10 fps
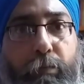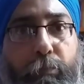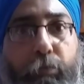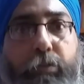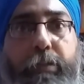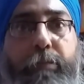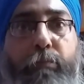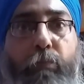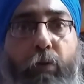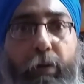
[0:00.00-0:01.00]
mostly
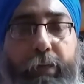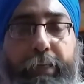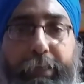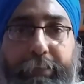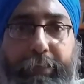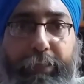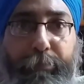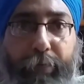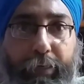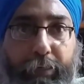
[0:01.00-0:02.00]
morally, ethically
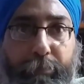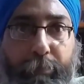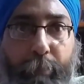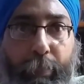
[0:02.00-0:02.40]
bankrupt,